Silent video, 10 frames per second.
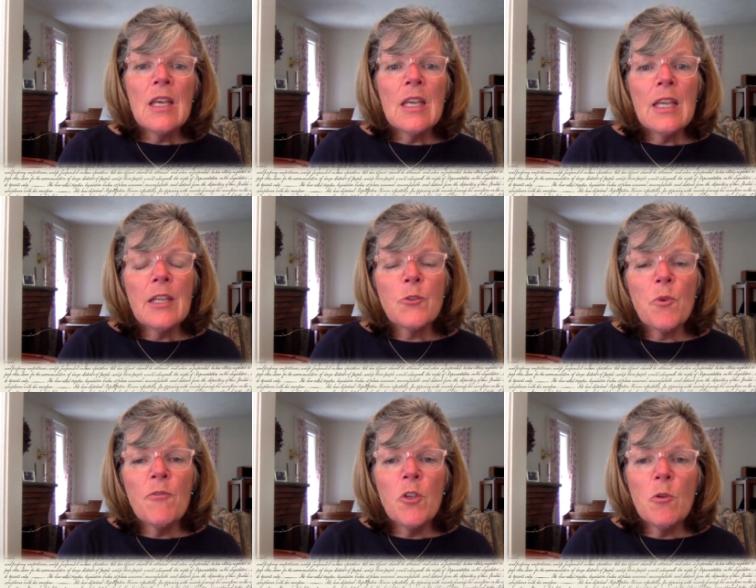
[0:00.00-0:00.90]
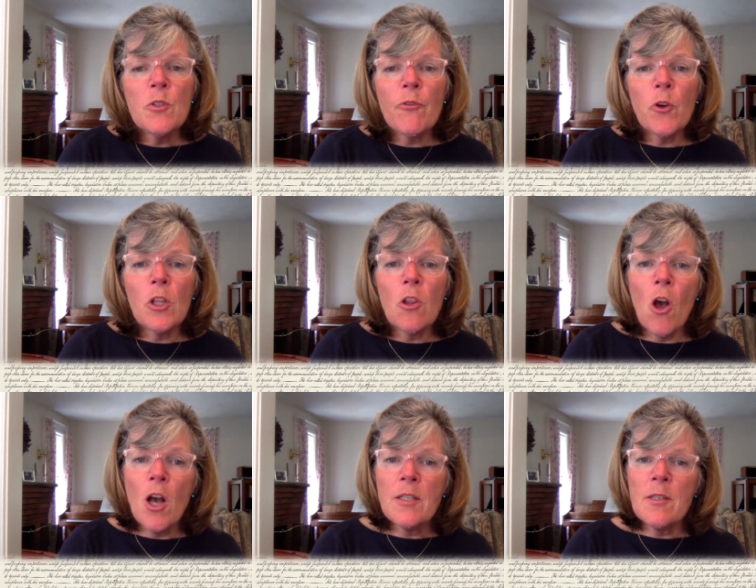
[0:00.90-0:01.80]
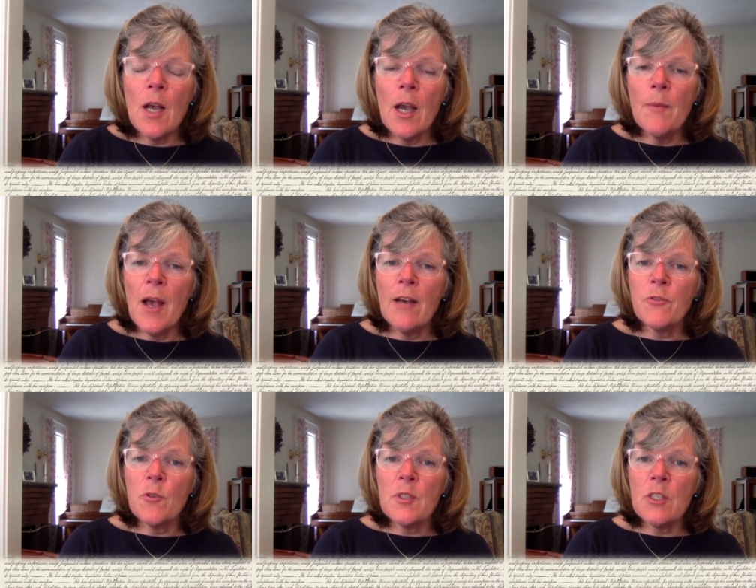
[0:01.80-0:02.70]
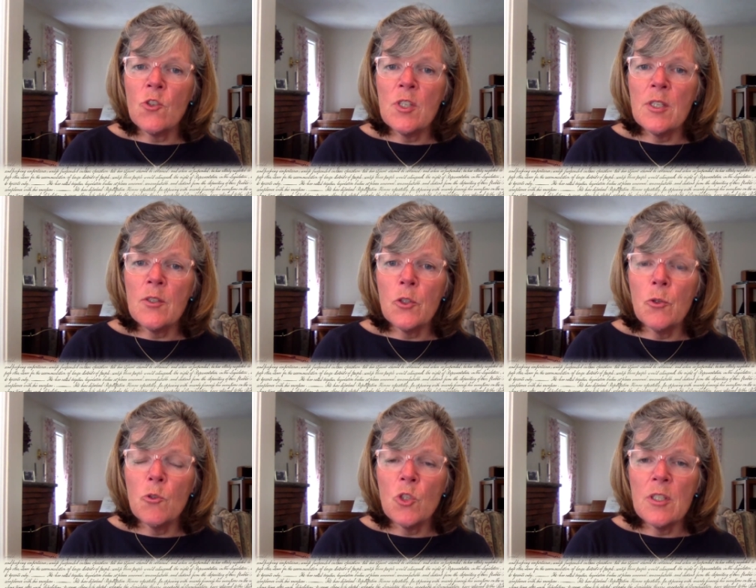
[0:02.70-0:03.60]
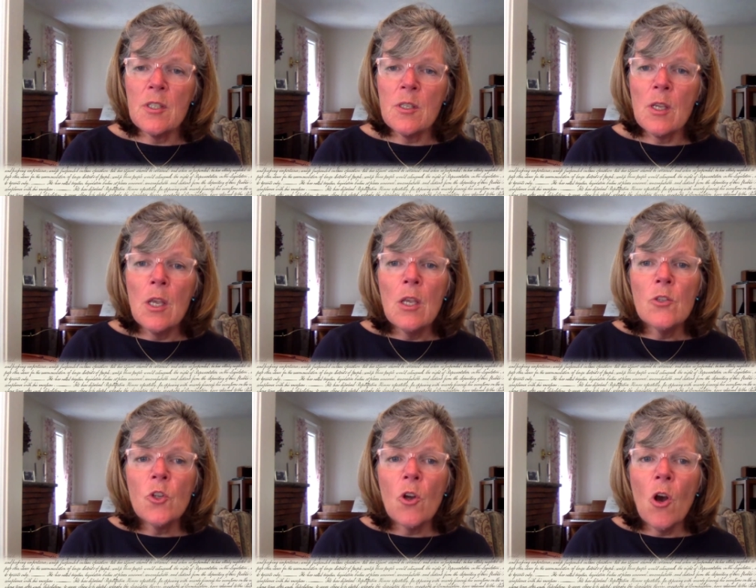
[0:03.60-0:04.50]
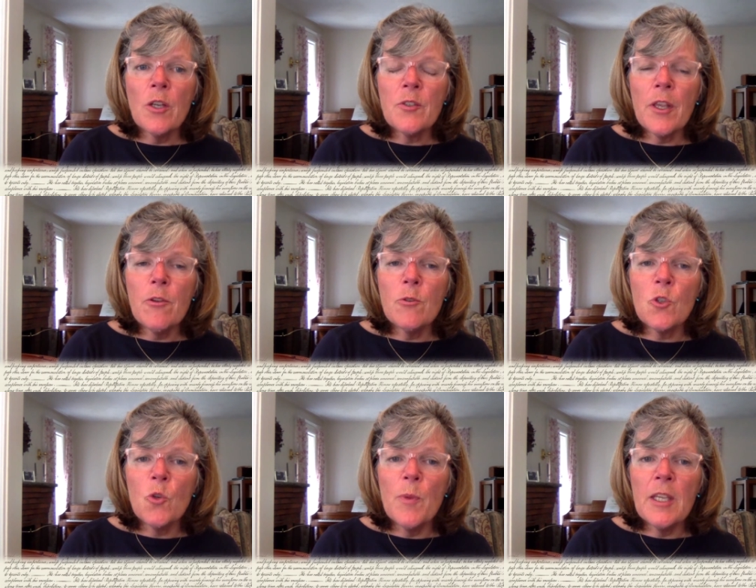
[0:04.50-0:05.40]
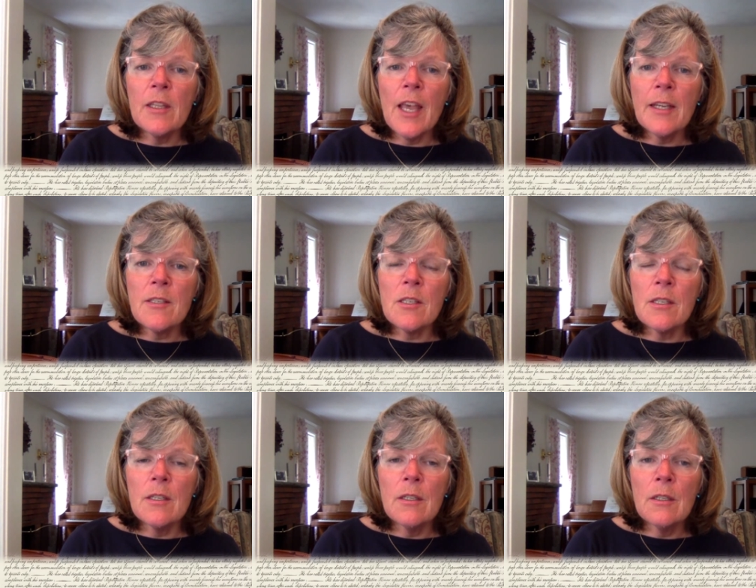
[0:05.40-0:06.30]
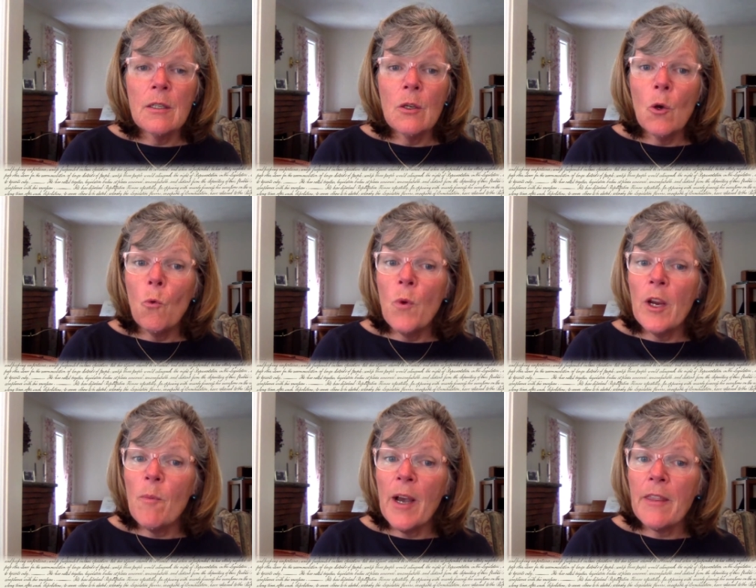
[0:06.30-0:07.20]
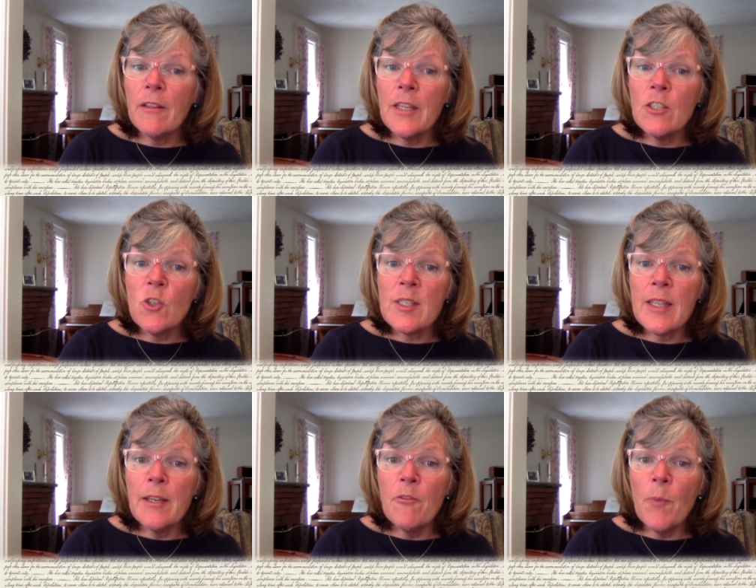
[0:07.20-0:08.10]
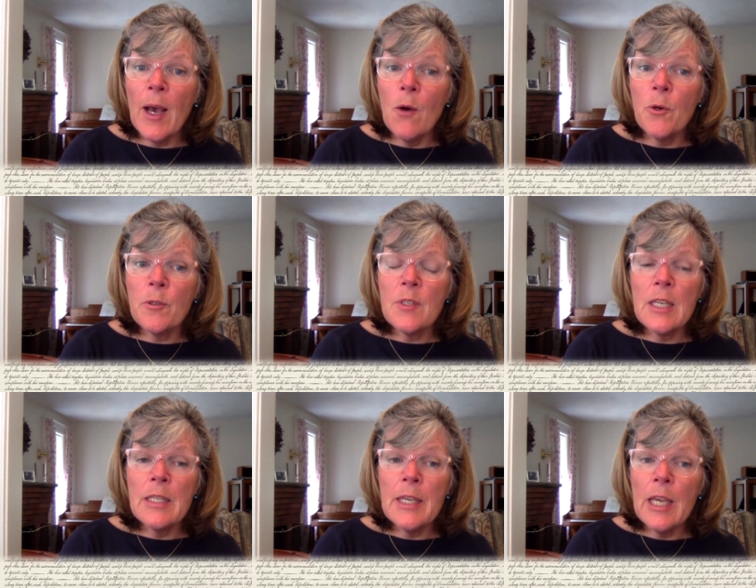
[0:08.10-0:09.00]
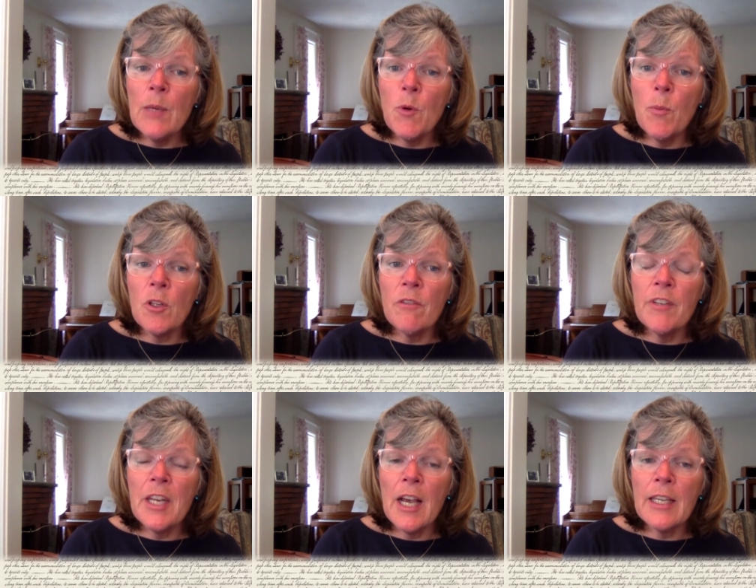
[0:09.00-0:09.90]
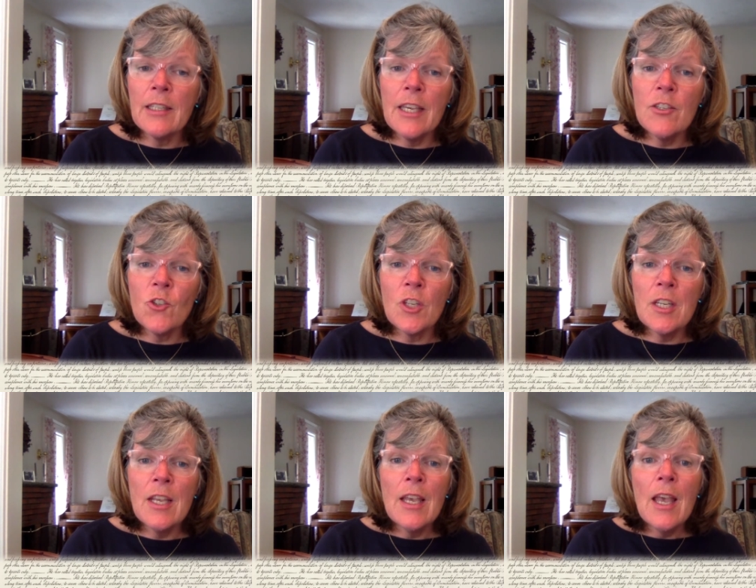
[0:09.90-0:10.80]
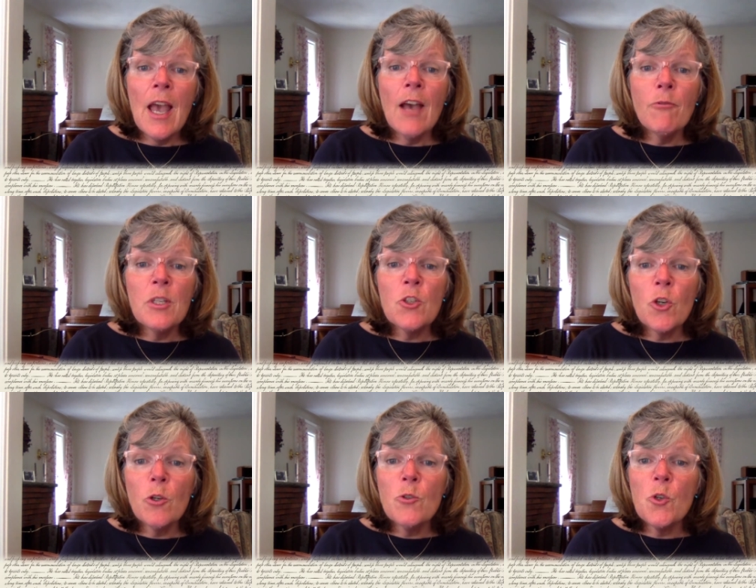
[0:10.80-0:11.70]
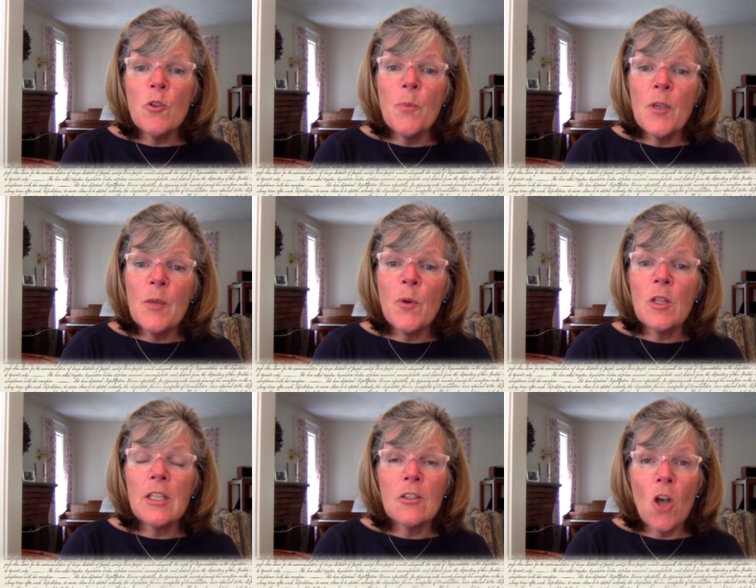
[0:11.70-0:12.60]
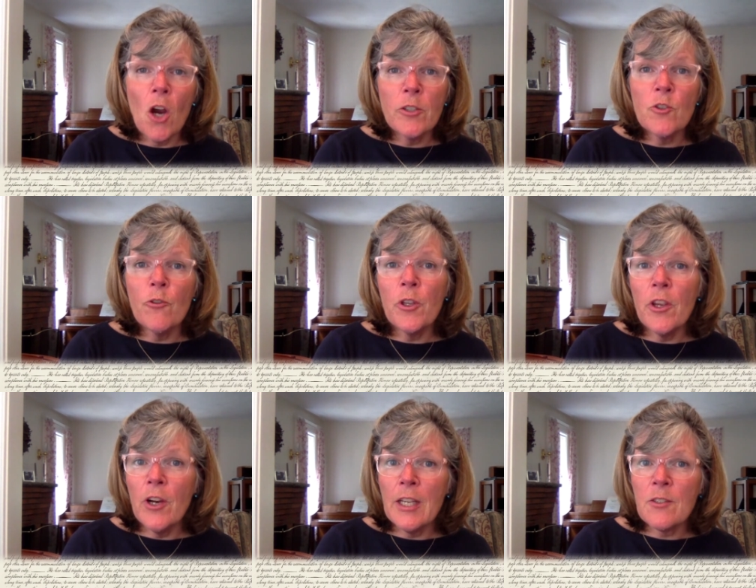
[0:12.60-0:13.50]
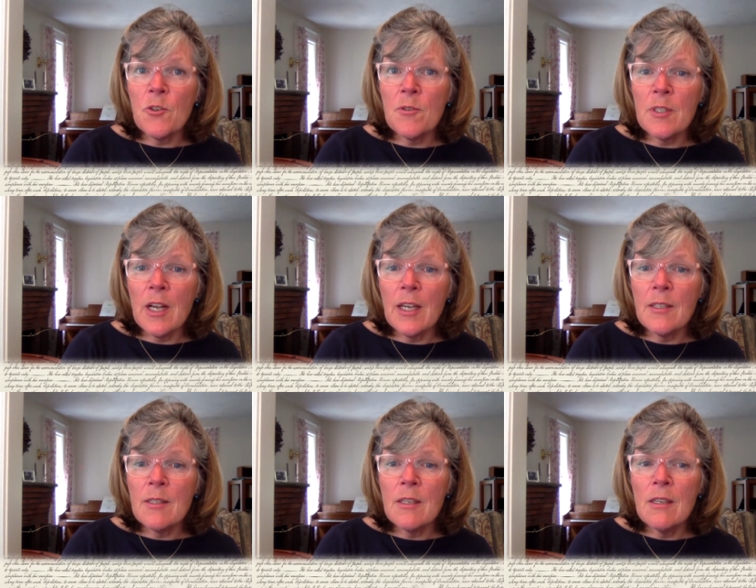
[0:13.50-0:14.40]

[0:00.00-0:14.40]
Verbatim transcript: He has refused for a long time after such dissolutions to cause others to be elected, whereby the legislative powers incapable of annihilation have returned to the people at large for their exercise.